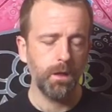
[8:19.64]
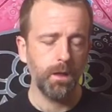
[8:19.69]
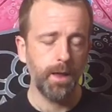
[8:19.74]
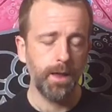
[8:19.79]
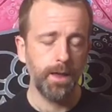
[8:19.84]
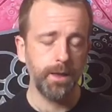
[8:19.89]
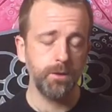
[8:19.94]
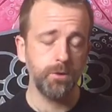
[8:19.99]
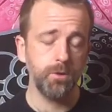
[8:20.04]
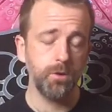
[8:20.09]

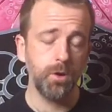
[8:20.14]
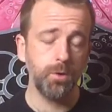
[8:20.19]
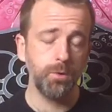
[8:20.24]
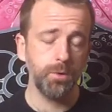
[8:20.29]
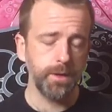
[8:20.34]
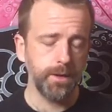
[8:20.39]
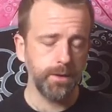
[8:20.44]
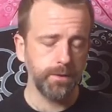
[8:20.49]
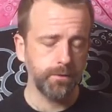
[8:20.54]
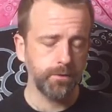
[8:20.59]
And
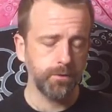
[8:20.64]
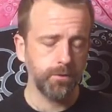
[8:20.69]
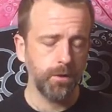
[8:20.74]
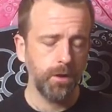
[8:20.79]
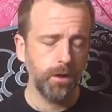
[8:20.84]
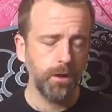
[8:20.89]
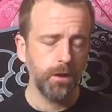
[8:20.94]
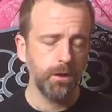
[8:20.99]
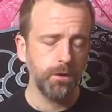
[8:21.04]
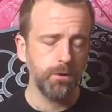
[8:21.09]
notice
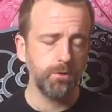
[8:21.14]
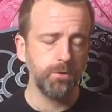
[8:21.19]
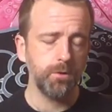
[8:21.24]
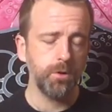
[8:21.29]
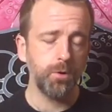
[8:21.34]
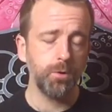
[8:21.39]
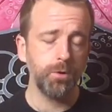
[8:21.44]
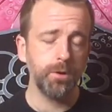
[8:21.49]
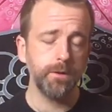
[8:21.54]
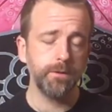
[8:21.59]

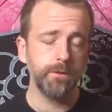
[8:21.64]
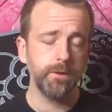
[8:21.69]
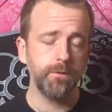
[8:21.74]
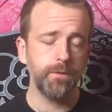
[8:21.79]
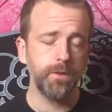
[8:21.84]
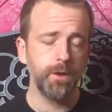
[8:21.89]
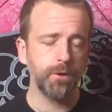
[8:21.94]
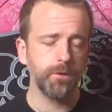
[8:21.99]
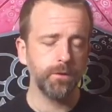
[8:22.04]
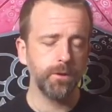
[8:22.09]
if
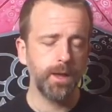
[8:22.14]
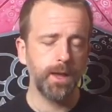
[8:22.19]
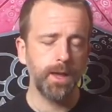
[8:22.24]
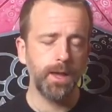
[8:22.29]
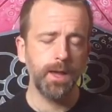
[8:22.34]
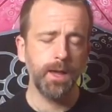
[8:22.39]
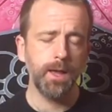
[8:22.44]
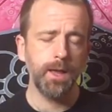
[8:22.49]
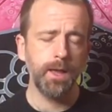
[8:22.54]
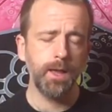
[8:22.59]
there's
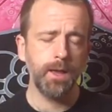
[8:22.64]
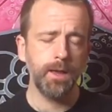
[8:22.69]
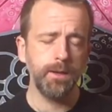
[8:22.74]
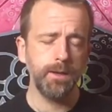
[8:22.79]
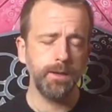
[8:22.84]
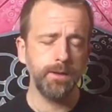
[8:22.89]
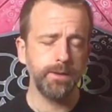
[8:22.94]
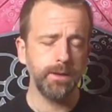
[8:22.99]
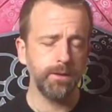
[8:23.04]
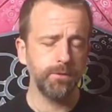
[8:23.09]
any
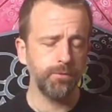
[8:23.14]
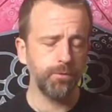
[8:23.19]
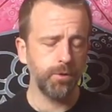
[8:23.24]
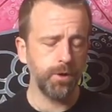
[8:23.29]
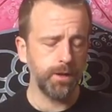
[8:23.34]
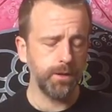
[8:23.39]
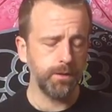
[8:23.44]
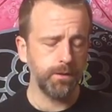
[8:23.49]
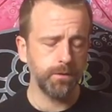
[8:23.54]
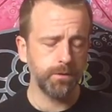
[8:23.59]

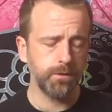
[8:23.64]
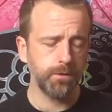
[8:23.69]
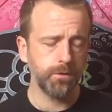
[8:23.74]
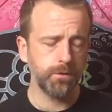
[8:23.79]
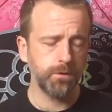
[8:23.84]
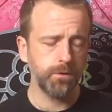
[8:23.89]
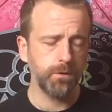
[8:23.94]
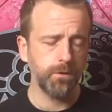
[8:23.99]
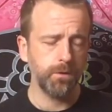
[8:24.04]
difference